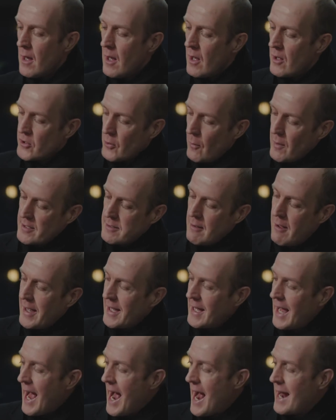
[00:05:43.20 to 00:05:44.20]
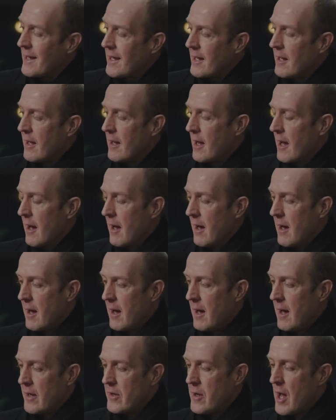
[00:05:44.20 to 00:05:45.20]
So it's like adding
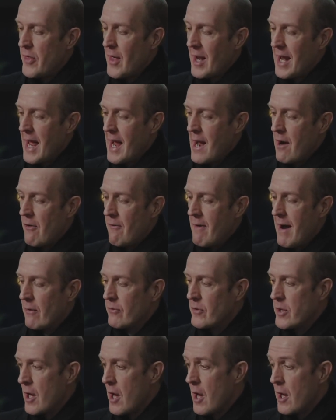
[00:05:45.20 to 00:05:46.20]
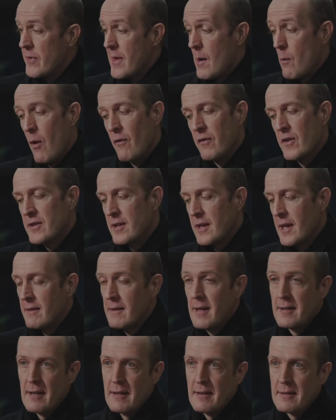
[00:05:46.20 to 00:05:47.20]
another layer around the Earth. Now obviously in
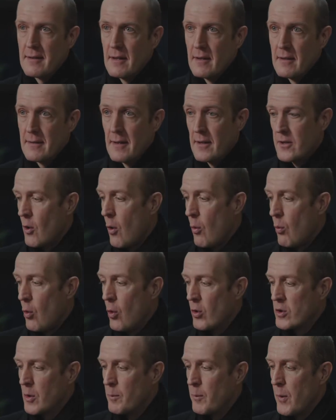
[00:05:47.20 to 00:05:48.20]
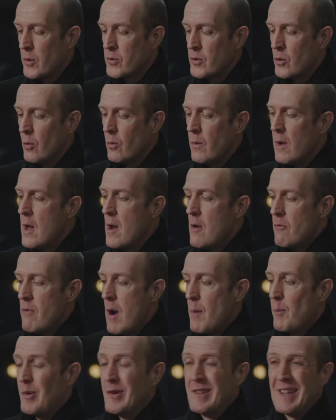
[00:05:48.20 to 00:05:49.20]
this instance, this hot water bottle
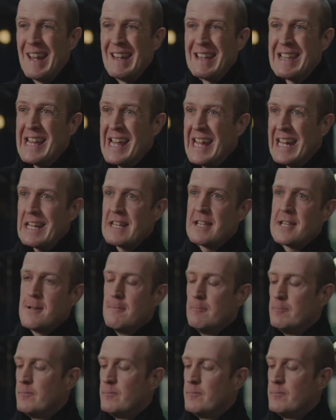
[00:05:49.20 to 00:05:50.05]
represents heat.